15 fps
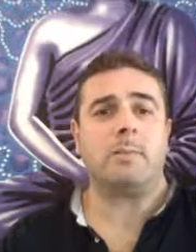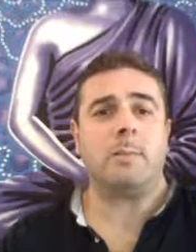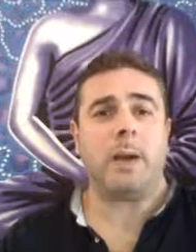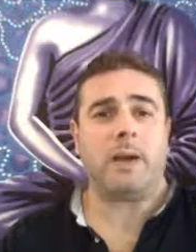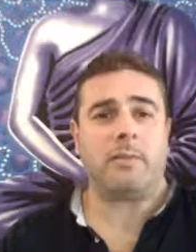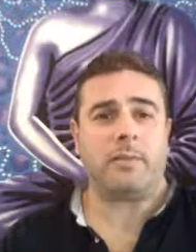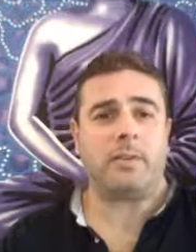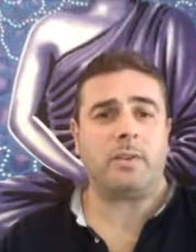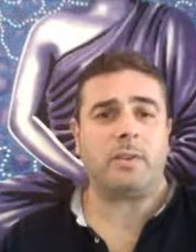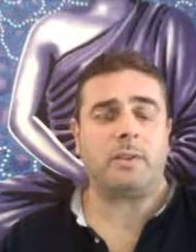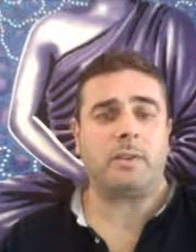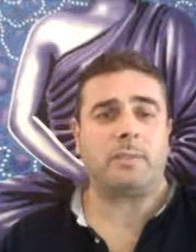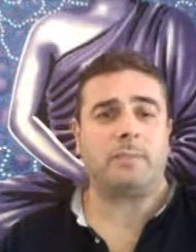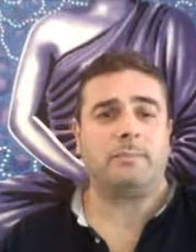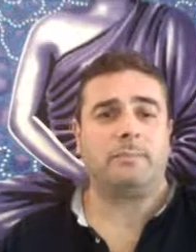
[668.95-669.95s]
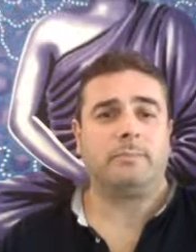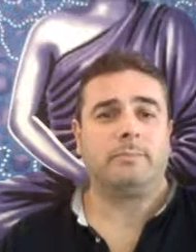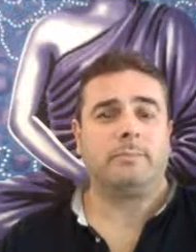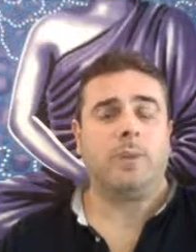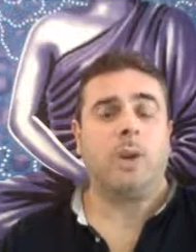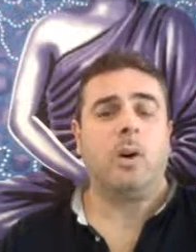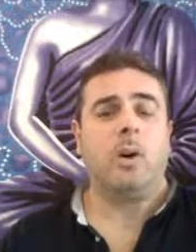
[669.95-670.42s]
Paphos.
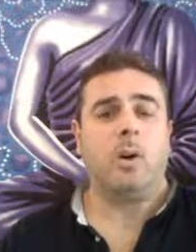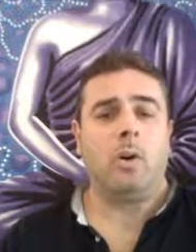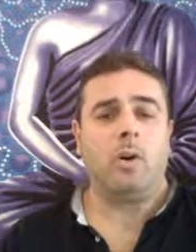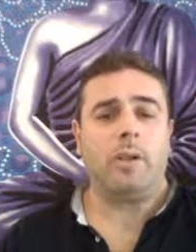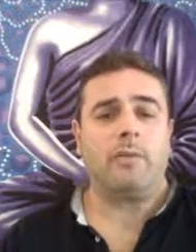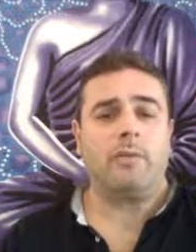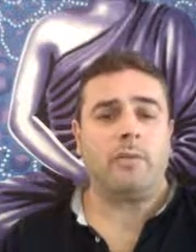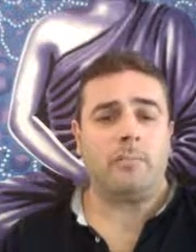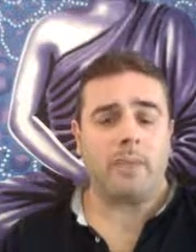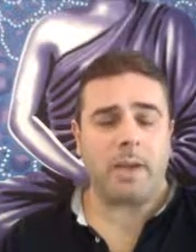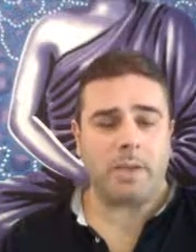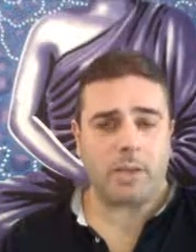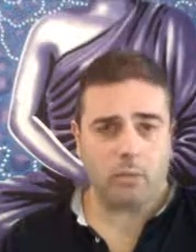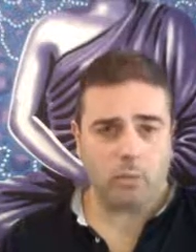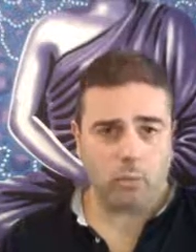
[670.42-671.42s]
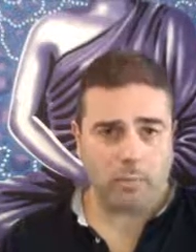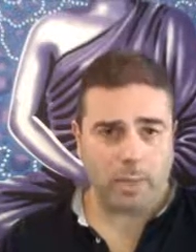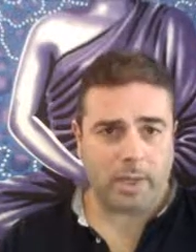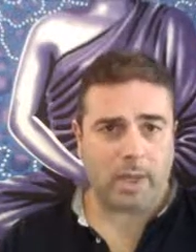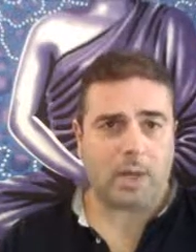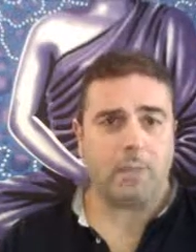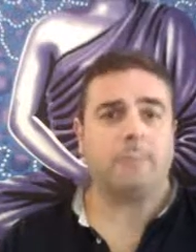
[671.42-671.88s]
All the information will be
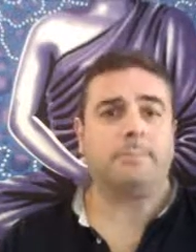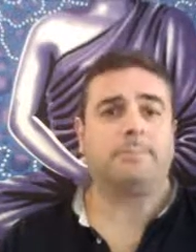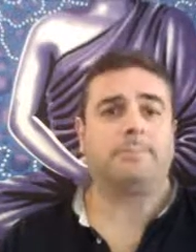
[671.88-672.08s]
below.